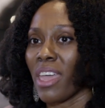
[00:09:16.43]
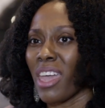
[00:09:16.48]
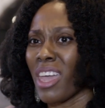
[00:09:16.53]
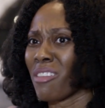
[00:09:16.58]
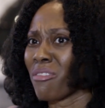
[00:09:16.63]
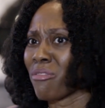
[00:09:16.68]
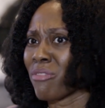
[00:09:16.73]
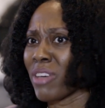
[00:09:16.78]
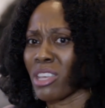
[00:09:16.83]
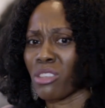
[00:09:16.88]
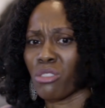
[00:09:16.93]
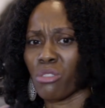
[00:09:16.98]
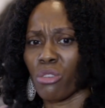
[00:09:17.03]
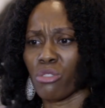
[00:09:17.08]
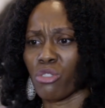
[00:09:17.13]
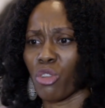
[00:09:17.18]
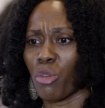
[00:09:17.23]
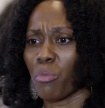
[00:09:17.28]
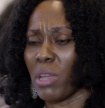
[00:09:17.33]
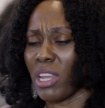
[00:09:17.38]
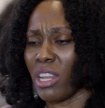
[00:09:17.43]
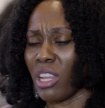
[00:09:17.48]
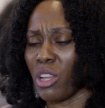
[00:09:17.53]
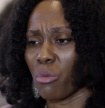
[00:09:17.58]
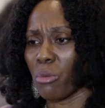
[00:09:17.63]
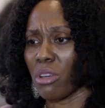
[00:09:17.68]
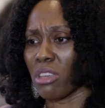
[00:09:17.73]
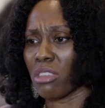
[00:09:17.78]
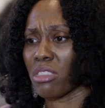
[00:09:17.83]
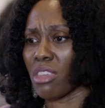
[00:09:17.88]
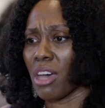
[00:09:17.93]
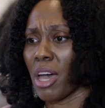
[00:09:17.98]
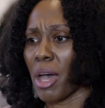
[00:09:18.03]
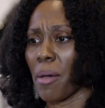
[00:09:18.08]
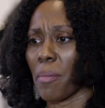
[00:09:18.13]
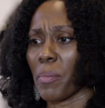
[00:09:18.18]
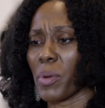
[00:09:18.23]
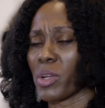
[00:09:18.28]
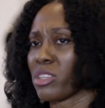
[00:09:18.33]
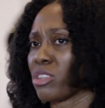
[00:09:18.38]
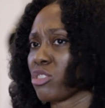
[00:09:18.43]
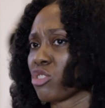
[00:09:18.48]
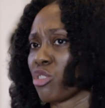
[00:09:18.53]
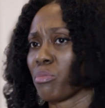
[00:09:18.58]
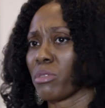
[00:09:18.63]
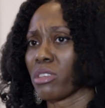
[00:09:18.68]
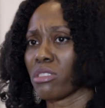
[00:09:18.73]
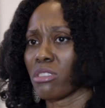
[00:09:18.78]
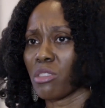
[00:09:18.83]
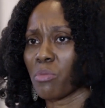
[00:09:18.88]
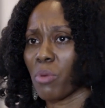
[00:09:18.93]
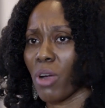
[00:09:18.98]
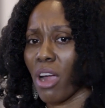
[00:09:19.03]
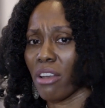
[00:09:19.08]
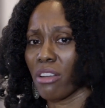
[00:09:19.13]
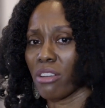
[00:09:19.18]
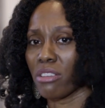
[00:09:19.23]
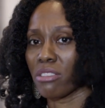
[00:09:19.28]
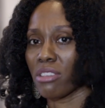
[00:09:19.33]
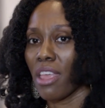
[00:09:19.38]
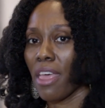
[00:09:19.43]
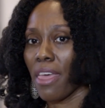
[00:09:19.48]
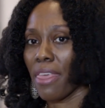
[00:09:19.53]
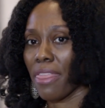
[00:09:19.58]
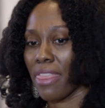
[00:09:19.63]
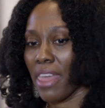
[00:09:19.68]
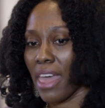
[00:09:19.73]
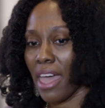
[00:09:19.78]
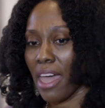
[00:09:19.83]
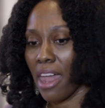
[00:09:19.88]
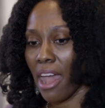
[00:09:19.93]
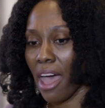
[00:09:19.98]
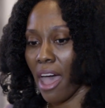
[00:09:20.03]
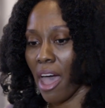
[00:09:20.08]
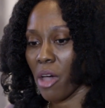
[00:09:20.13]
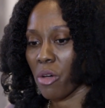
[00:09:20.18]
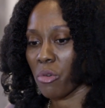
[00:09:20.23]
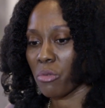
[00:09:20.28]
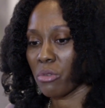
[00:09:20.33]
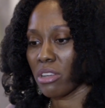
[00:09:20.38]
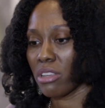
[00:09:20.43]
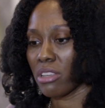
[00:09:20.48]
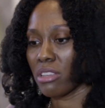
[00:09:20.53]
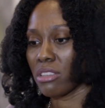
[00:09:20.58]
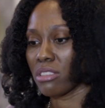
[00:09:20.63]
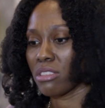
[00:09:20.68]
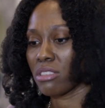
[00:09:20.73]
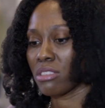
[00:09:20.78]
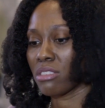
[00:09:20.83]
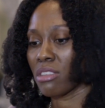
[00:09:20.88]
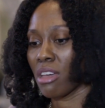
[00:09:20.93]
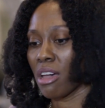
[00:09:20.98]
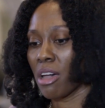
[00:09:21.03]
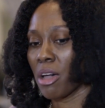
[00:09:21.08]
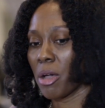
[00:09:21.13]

investors or meeting with potential business partners that I was